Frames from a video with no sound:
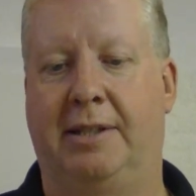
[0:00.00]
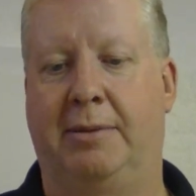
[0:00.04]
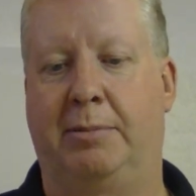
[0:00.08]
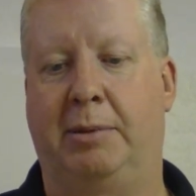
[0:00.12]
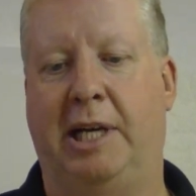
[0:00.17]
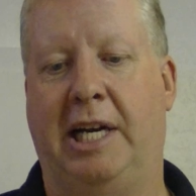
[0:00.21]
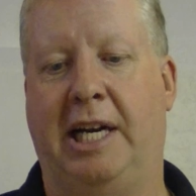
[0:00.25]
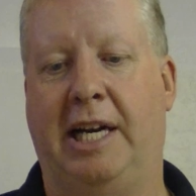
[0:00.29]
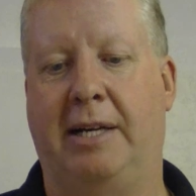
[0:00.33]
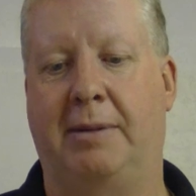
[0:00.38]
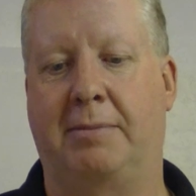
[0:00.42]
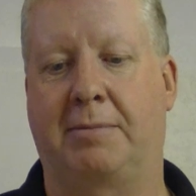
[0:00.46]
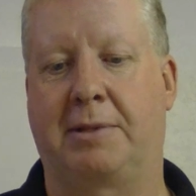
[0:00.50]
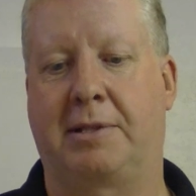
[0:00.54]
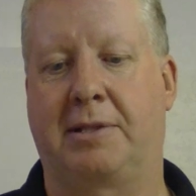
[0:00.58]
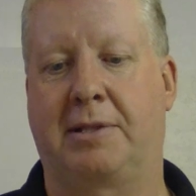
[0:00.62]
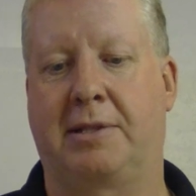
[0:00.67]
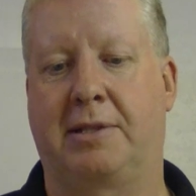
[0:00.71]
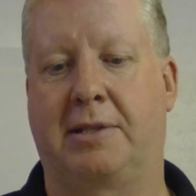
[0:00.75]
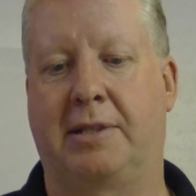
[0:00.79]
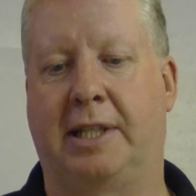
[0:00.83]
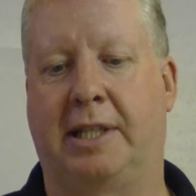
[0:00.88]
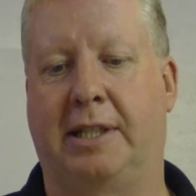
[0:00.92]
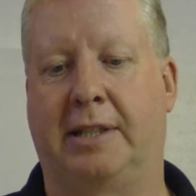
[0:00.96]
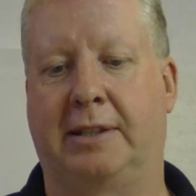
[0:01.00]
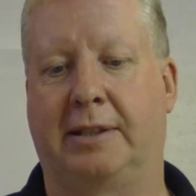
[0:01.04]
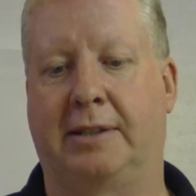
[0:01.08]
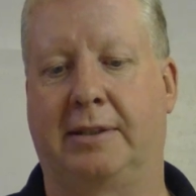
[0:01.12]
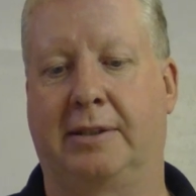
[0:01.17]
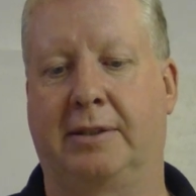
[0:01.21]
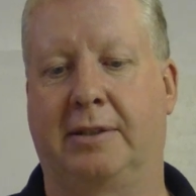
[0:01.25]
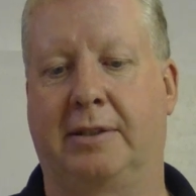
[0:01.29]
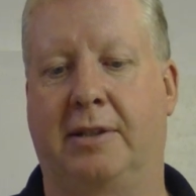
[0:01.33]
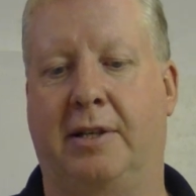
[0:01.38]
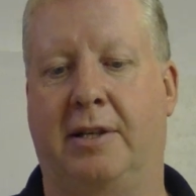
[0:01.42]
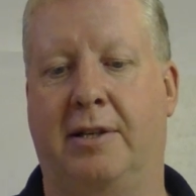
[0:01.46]
perhaps
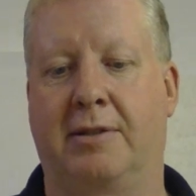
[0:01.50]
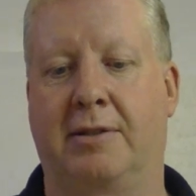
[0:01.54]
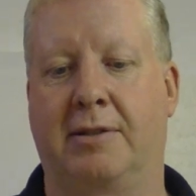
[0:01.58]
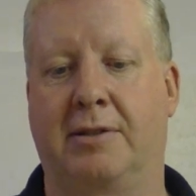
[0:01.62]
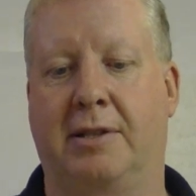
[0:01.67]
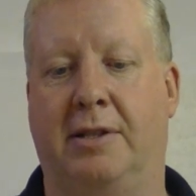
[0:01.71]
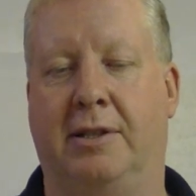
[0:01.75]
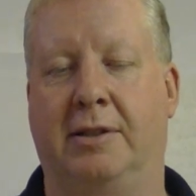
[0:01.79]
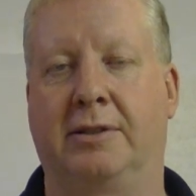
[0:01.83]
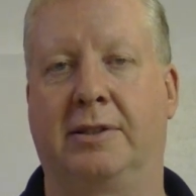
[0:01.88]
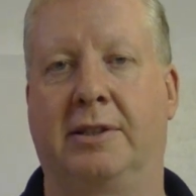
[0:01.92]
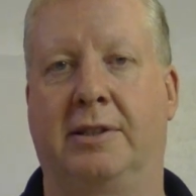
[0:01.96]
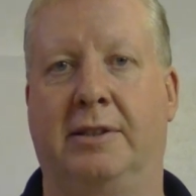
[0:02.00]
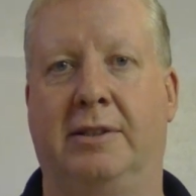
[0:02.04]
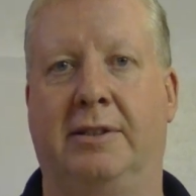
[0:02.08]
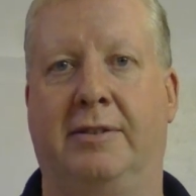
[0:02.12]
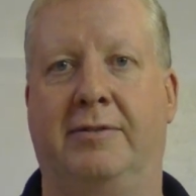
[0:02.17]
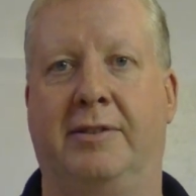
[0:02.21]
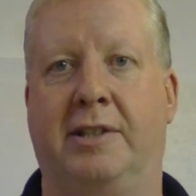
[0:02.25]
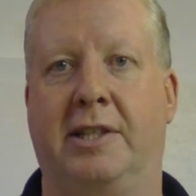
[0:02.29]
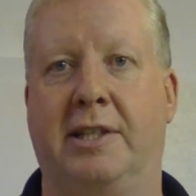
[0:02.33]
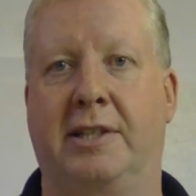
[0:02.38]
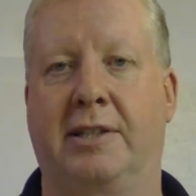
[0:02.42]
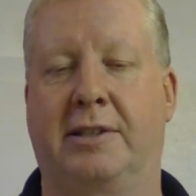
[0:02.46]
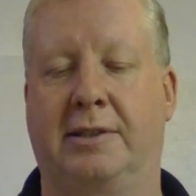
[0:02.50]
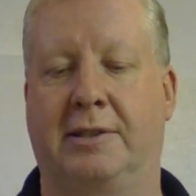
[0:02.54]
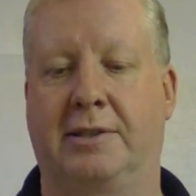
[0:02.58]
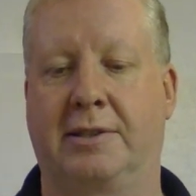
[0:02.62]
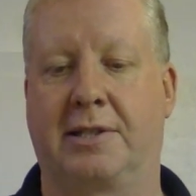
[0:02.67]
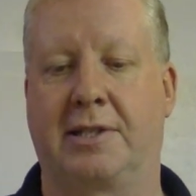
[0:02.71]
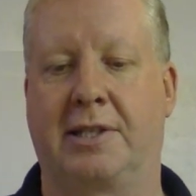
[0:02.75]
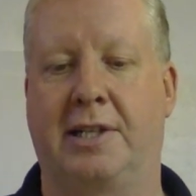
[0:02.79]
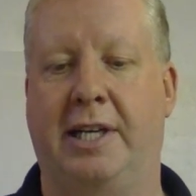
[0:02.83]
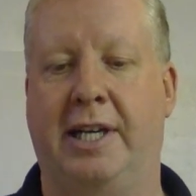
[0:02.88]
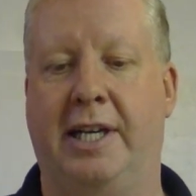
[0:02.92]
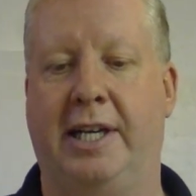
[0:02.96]
horizontal or vertical
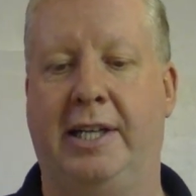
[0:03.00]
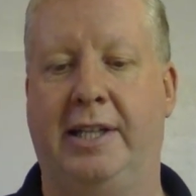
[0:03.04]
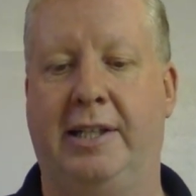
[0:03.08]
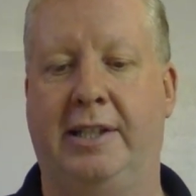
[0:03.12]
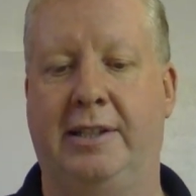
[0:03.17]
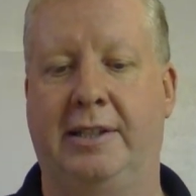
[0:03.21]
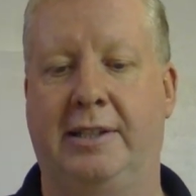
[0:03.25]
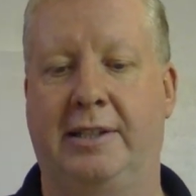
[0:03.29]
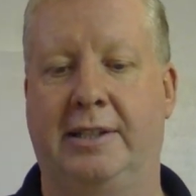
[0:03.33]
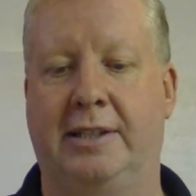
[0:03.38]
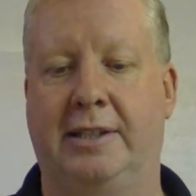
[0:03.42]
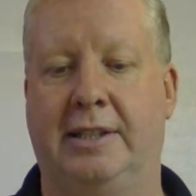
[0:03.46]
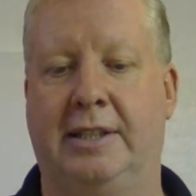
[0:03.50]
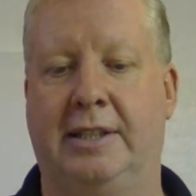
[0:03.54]
siding.